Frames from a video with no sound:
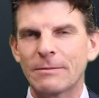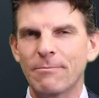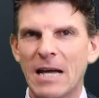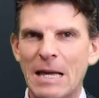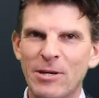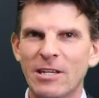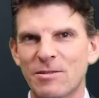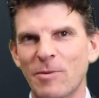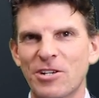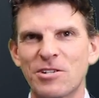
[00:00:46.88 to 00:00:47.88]
maybe
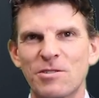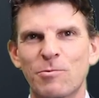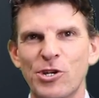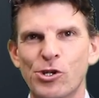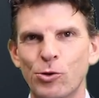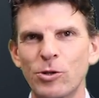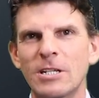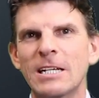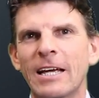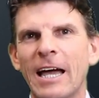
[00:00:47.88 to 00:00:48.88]
as much as we
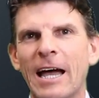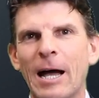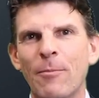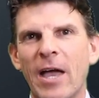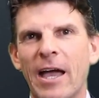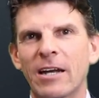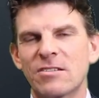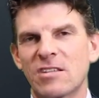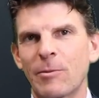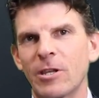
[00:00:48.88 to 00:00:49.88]
should, and
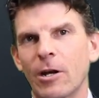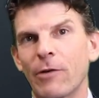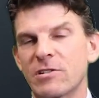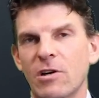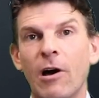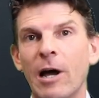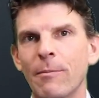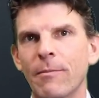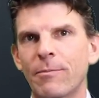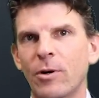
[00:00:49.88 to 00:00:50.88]
it's something that over
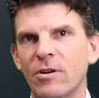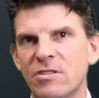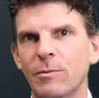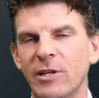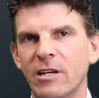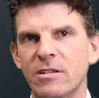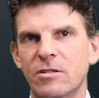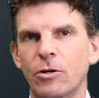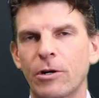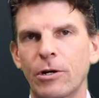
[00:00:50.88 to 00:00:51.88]
time possibly has
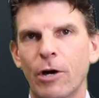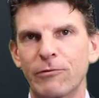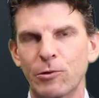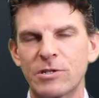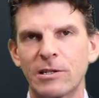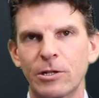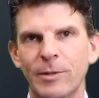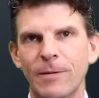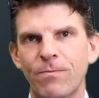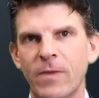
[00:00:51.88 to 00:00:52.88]
gone overlooked a little
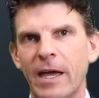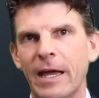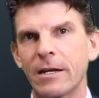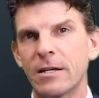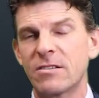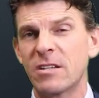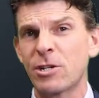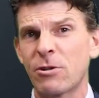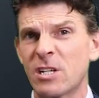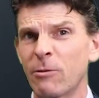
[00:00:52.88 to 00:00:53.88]
bit. And it's an
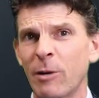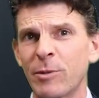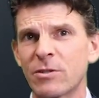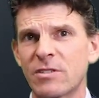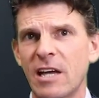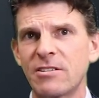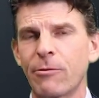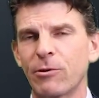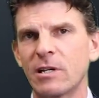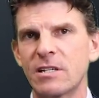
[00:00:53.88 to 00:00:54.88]
interesting one because the
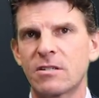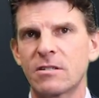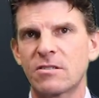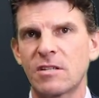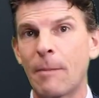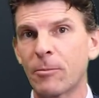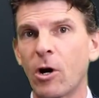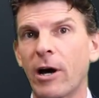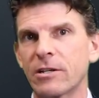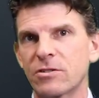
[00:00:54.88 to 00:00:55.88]
ATO released some
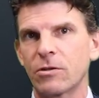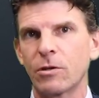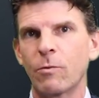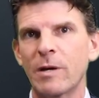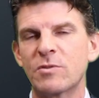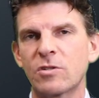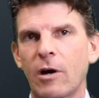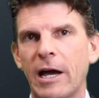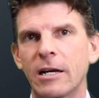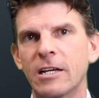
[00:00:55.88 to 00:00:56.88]
guidance on the
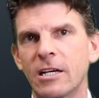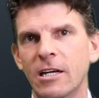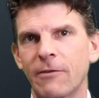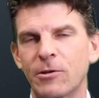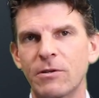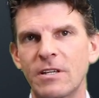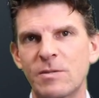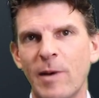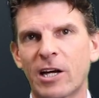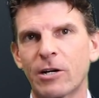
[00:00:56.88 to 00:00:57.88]
website a few
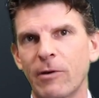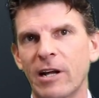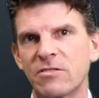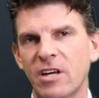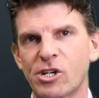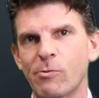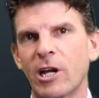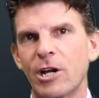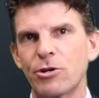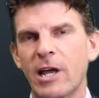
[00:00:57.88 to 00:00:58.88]
years back around Section
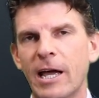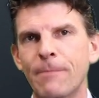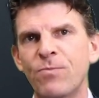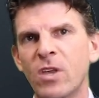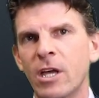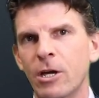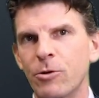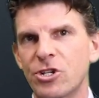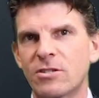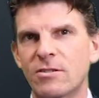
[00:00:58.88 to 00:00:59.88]
100A,
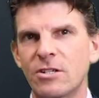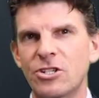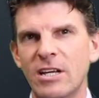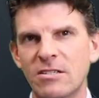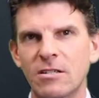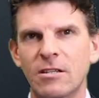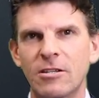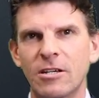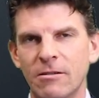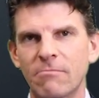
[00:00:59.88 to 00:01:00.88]
which suggested
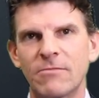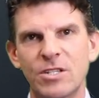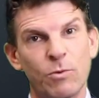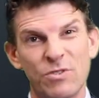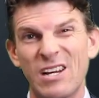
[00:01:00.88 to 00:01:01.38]
that this was